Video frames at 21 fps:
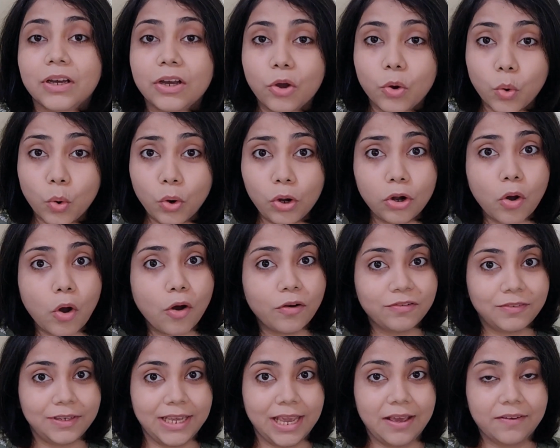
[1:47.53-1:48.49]
The goal
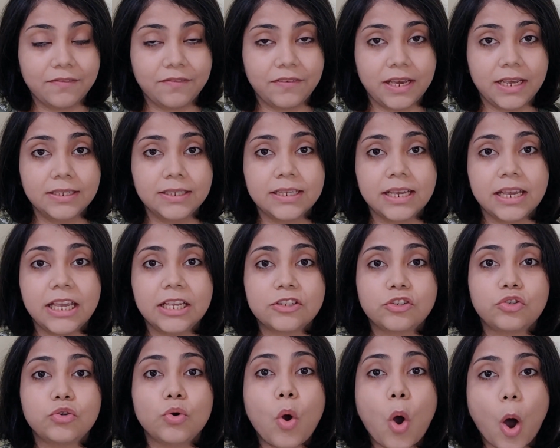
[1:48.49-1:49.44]
of DFS
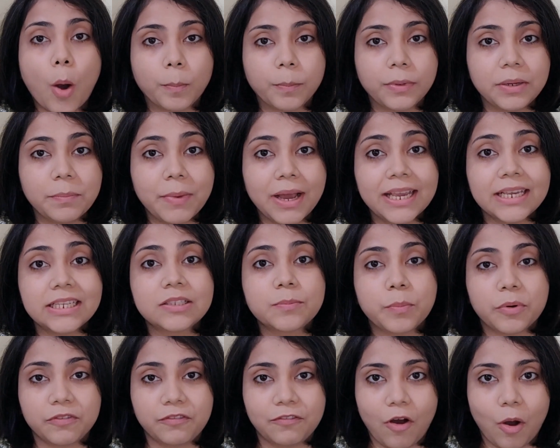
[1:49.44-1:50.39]
is to
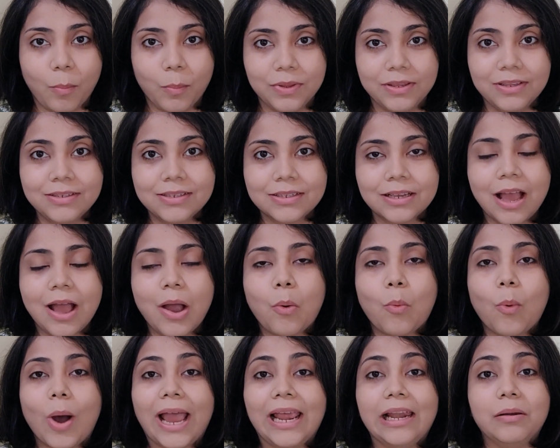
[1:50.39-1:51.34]
optimize performance
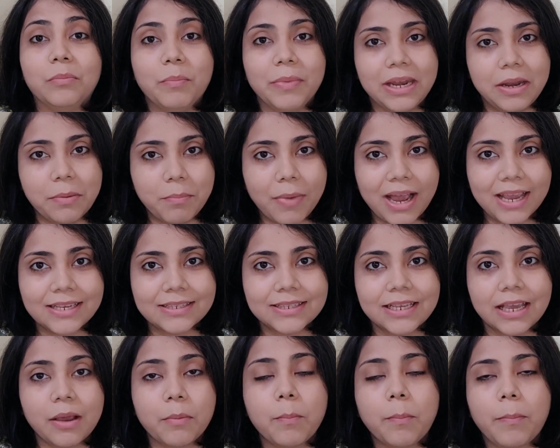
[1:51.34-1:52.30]
while
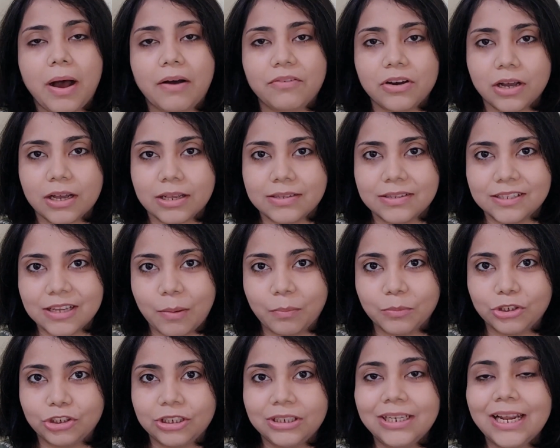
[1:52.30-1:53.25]
minimizing power
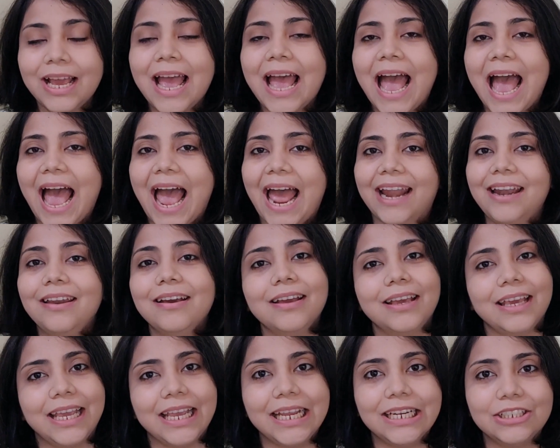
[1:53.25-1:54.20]
consumption
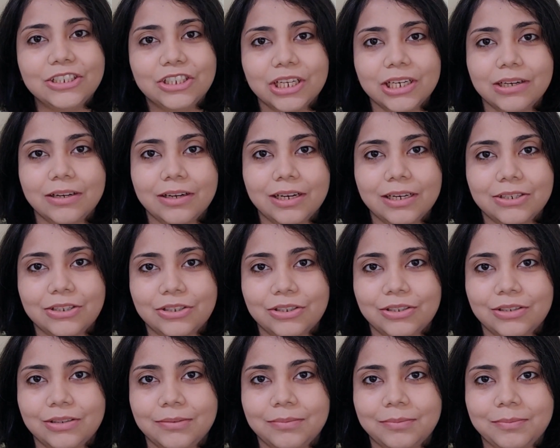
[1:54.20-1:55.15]
and heat
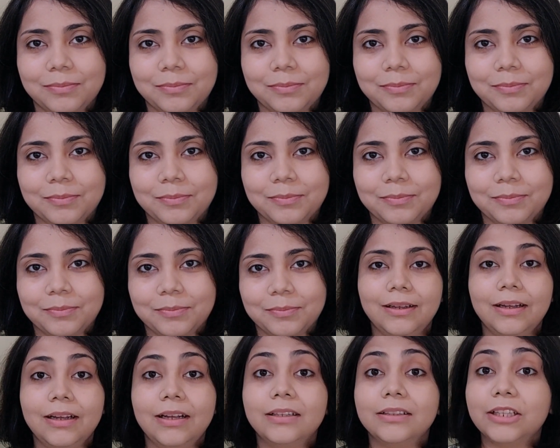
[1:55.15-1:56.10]
generation.
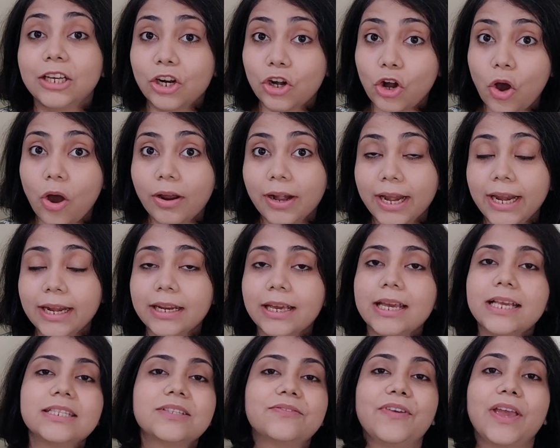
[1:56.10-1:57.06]
The clock rate
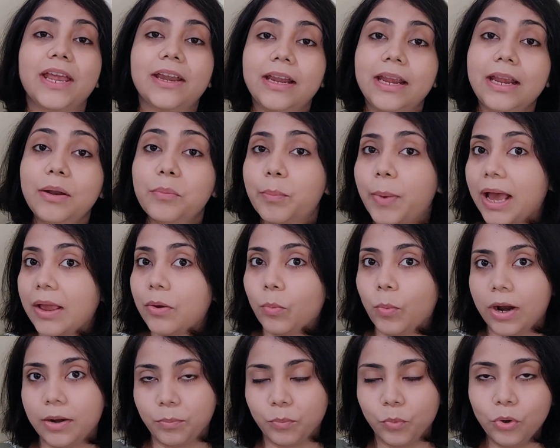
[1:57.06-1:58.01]
is varied by
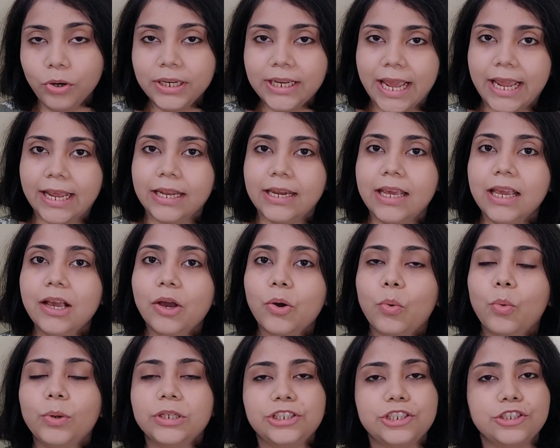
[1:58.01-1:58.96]
one more technique
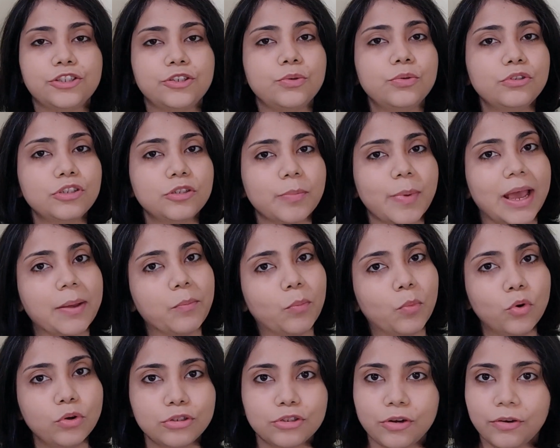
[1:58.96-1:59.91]
which is used by
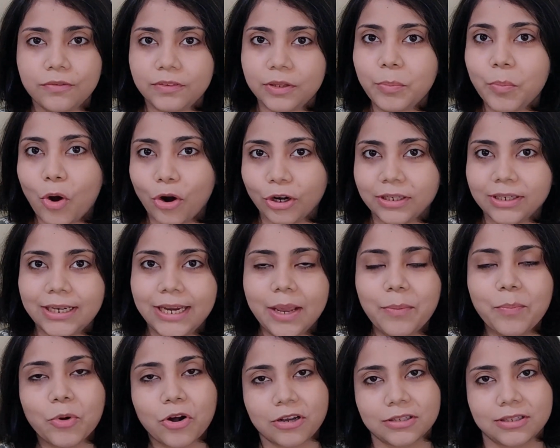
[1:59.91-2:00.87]
most of the modern-day
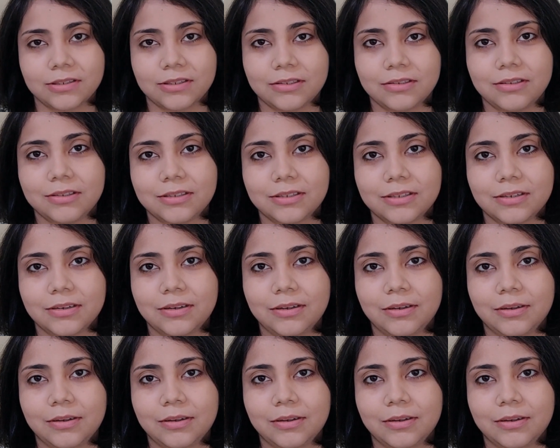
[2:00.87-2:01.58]
processors.